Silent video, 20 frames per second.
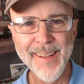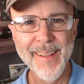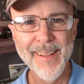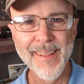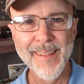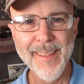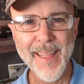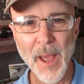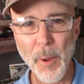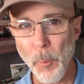
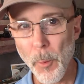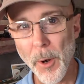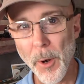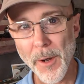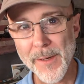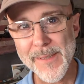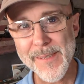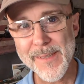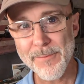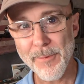That
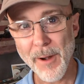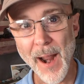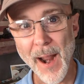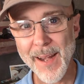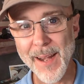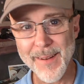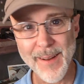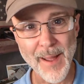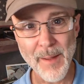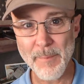works,
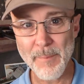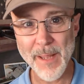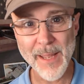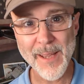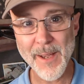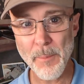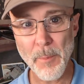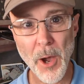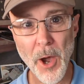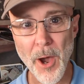right? I mean,
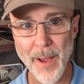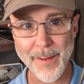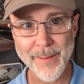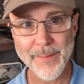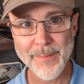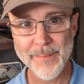come on.